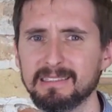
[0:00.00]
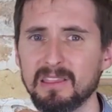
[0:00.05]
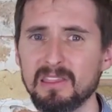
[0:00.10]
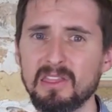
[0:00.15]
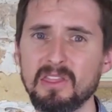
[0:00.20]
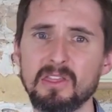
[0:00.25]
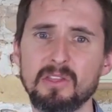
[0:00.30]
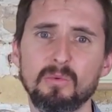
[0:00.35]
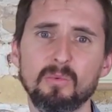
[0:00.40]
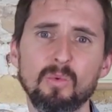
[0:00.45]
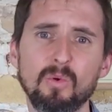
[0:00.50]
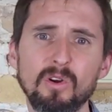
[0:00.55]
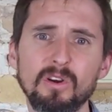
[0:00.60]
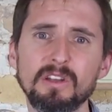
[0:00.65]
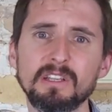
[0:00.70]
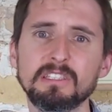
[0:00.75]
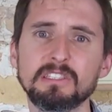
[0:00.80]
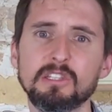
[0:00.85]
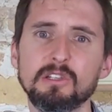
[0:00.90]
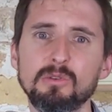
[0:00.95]
the
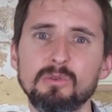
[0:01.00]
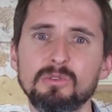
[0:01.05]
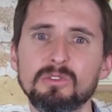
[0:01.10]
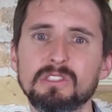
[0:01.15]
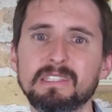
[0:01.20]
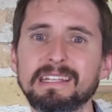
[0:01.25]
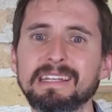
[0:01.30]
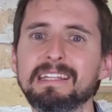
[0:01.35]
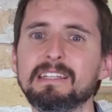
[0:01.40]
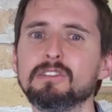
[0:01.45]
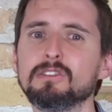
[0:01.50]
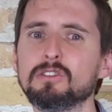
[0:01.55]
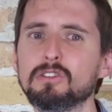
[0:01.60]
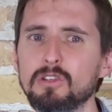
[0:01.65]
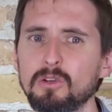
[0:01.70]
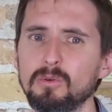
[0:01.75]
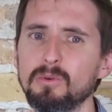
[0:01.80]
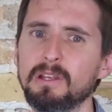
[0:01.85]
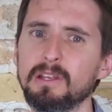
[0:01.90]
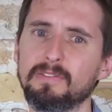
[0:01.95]
word is used in
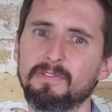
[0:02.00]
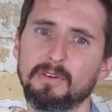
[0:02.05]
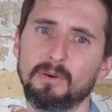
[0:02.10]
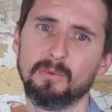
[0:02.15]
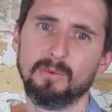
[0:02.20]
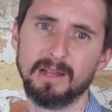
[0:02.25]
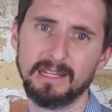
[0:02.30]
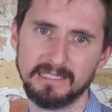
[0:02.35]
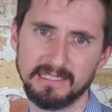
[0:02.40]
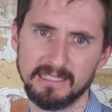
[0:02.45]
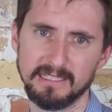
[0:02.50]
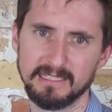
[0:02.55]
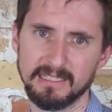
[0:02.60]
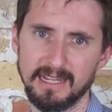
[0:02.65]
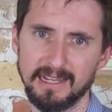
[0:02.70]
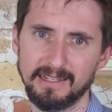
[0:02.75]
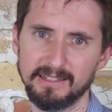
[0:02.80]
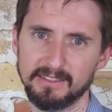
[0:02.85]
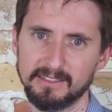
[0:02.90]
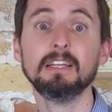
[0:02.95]
two different ways in
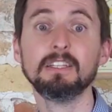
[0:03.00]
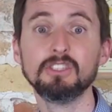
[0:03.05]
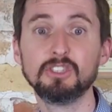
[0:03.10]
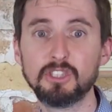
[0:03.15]
science.